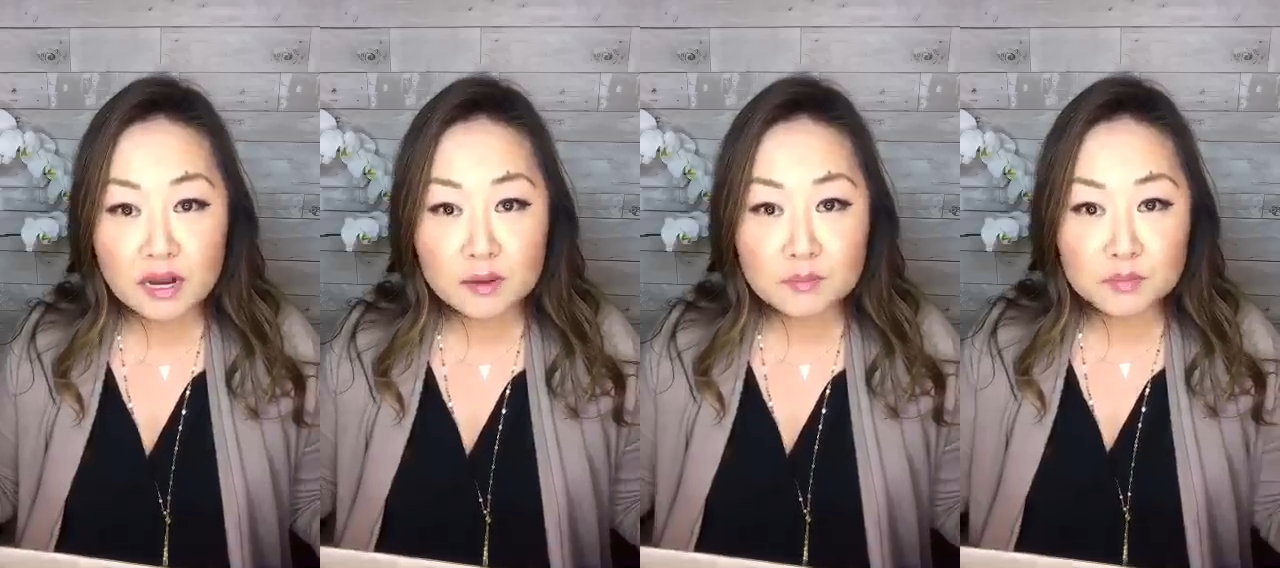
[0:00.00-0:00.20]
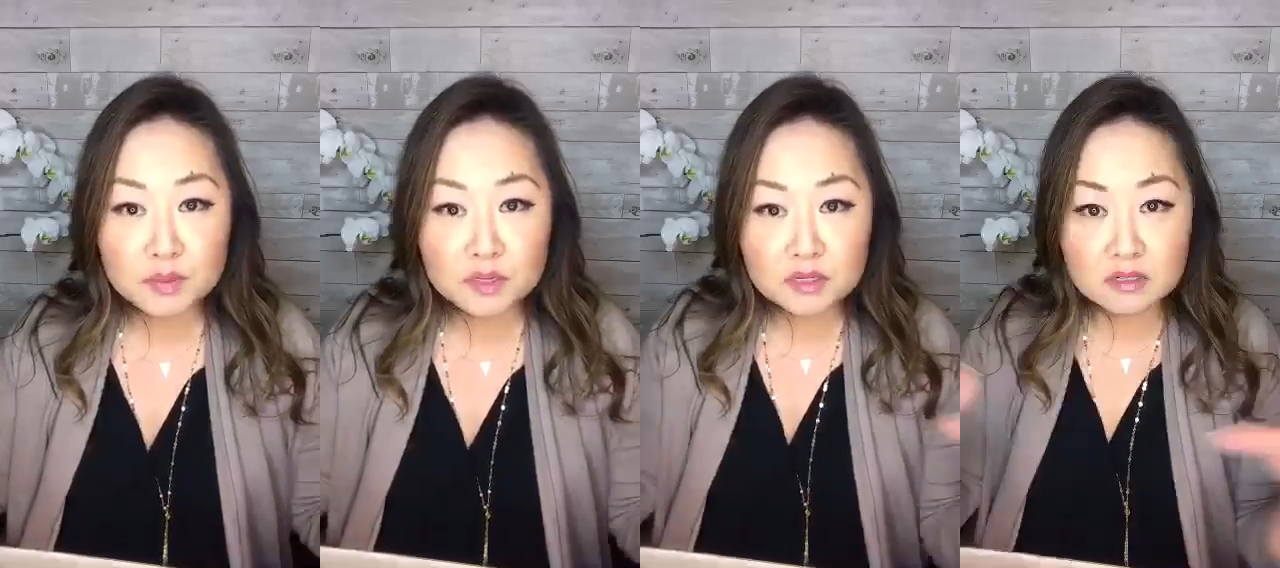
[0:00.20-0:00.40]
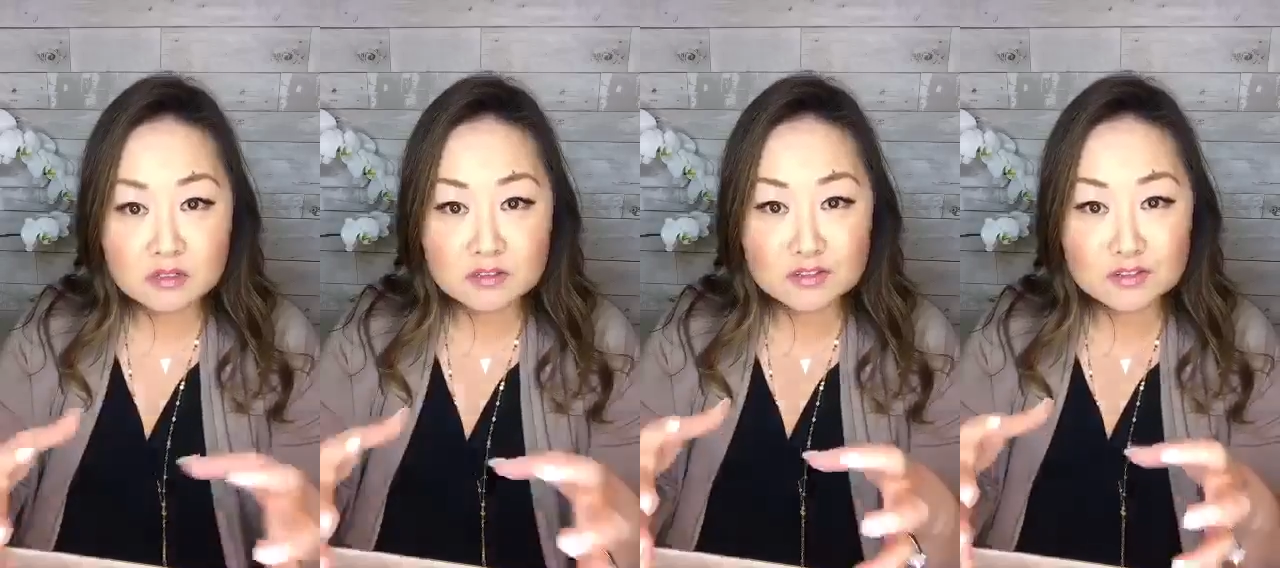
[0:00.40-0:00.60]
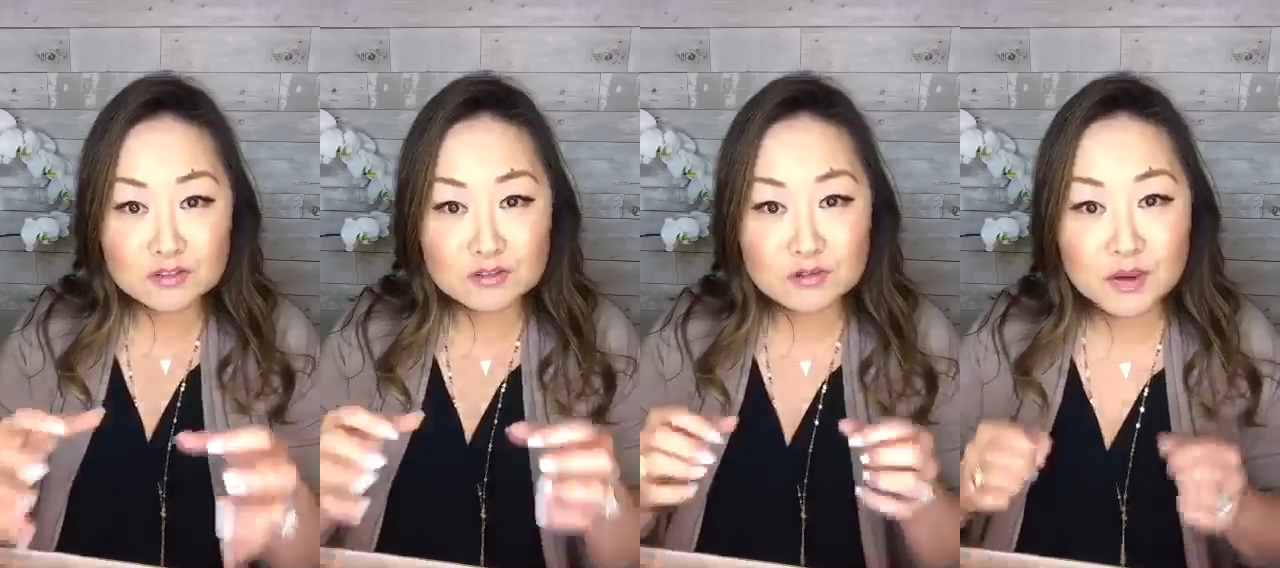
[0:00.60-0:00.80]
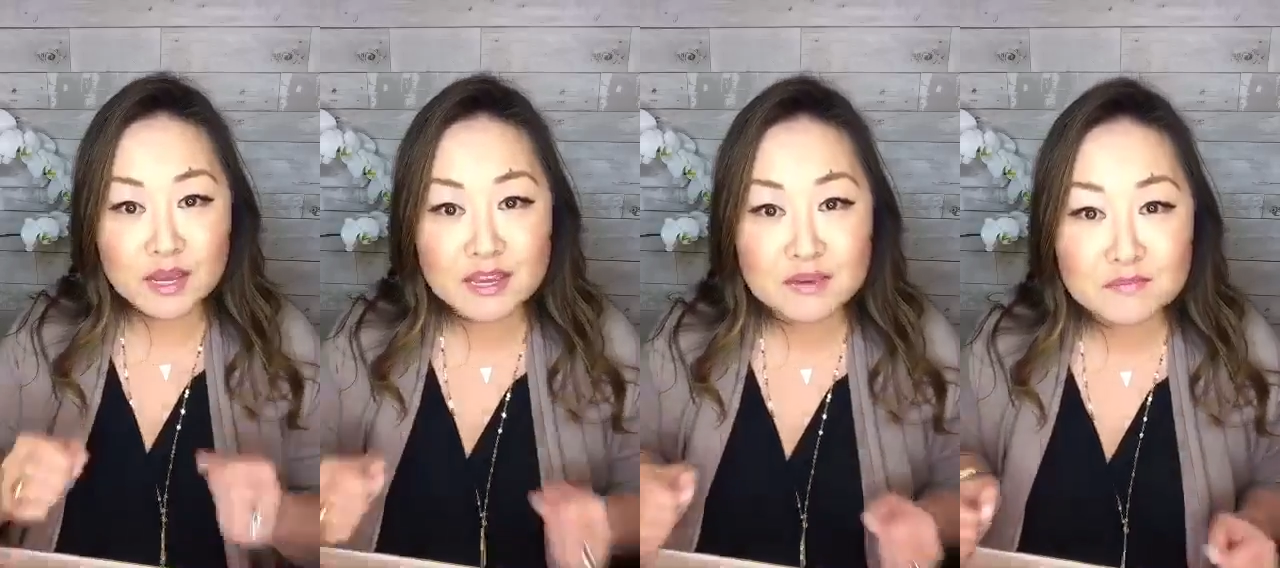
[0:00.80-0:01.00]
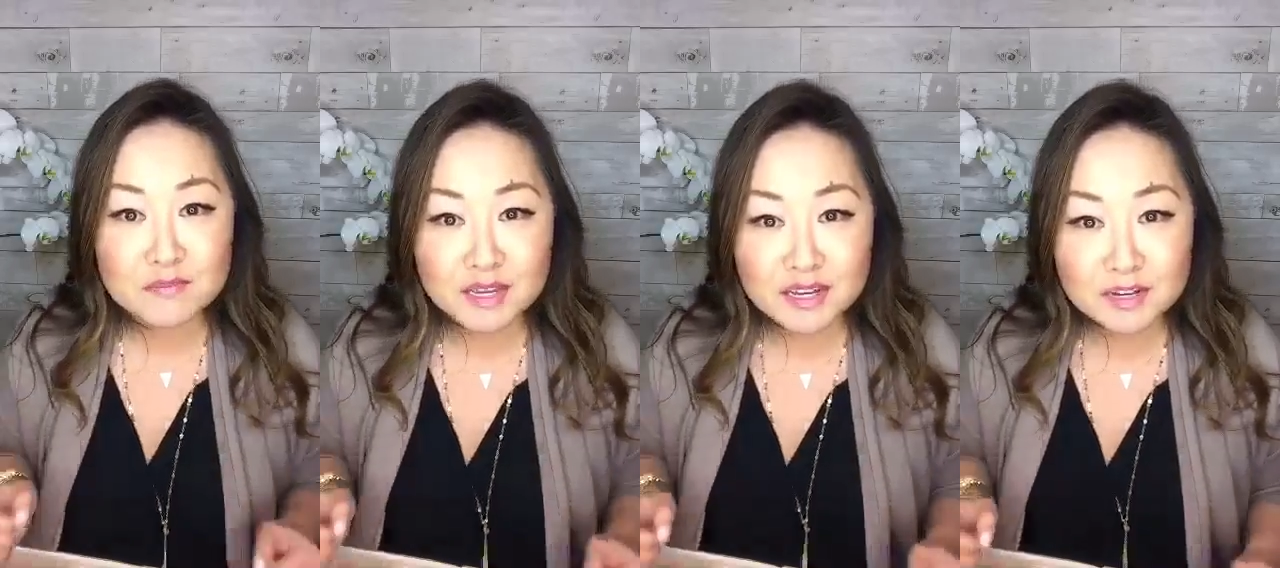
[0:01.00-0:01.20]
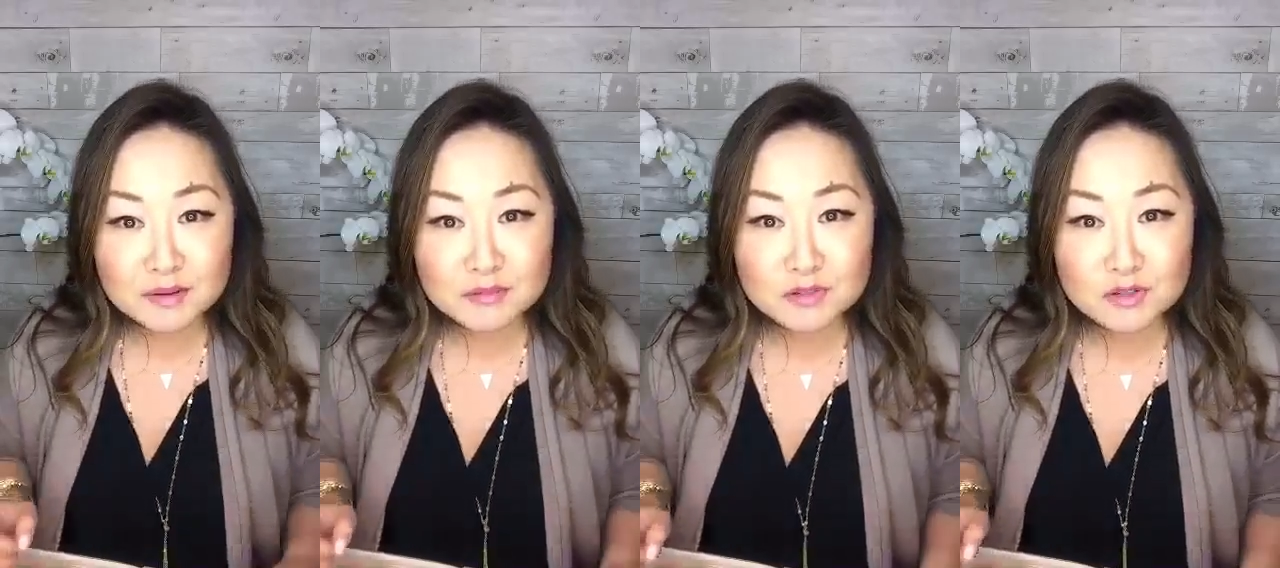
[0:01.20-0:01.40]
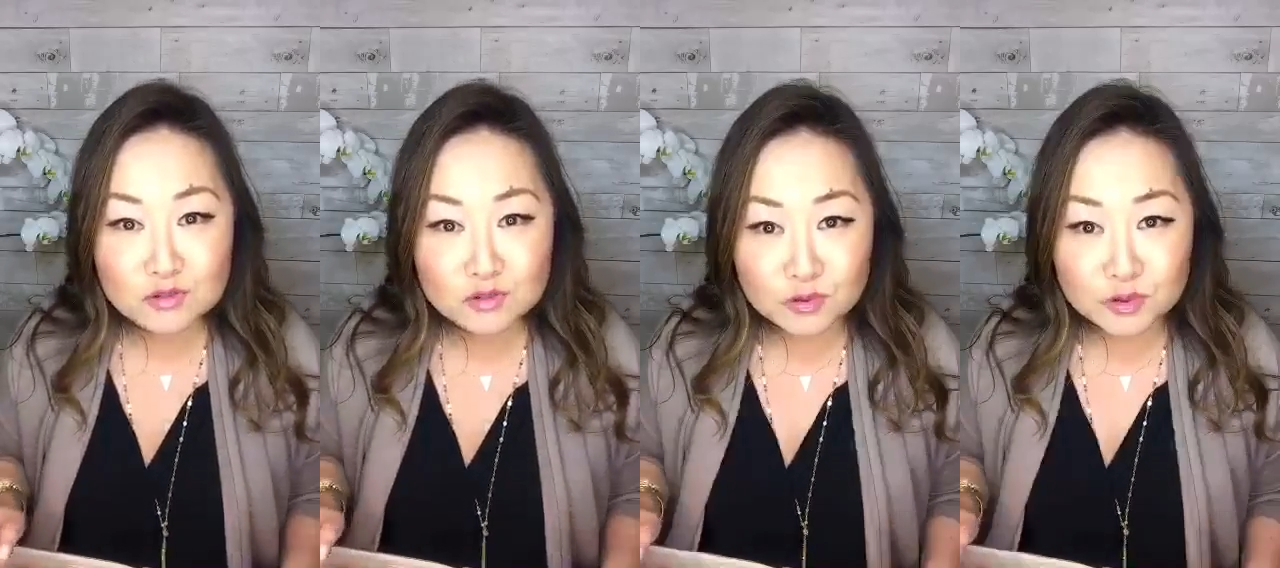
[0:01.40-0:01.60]
I put it into a makeup
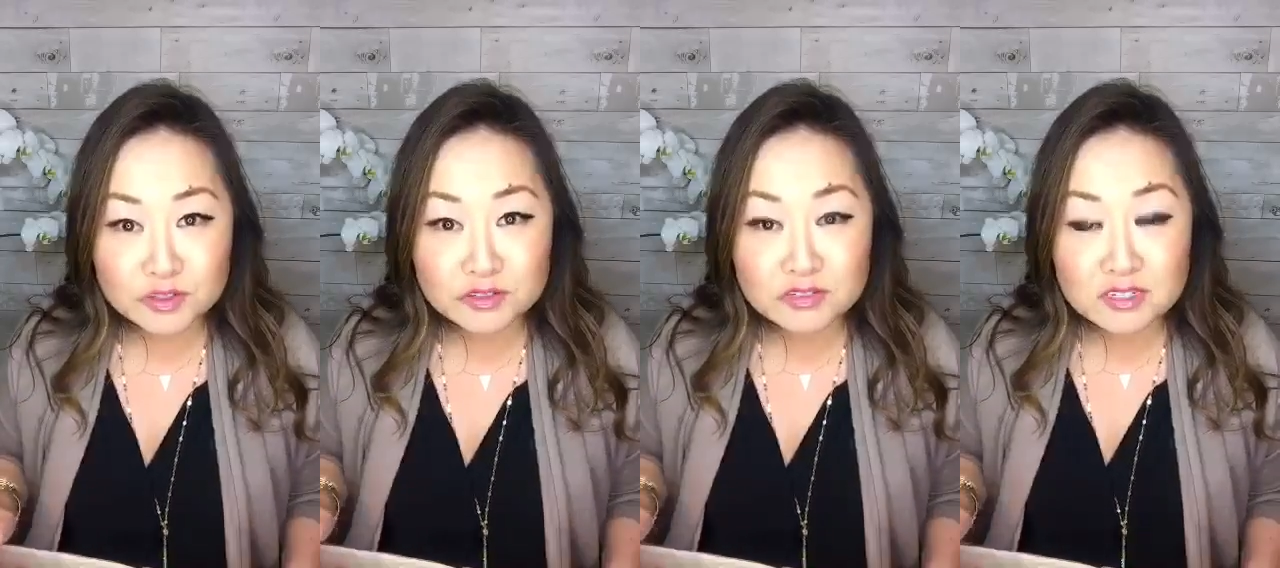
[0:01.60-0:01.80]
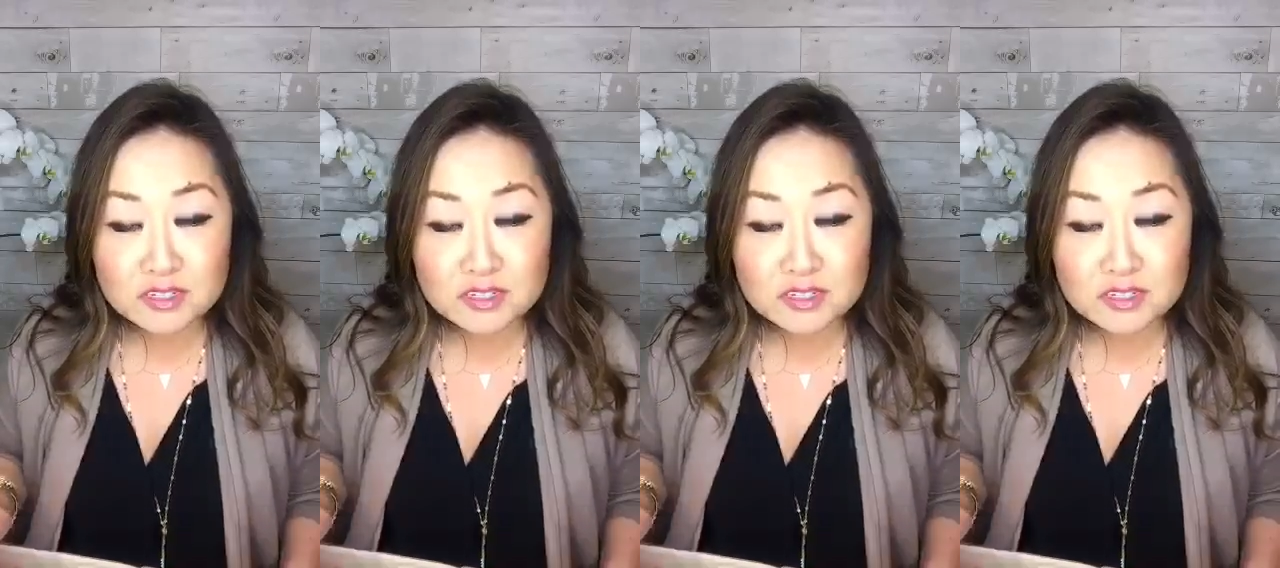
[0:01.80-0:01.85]
tutorial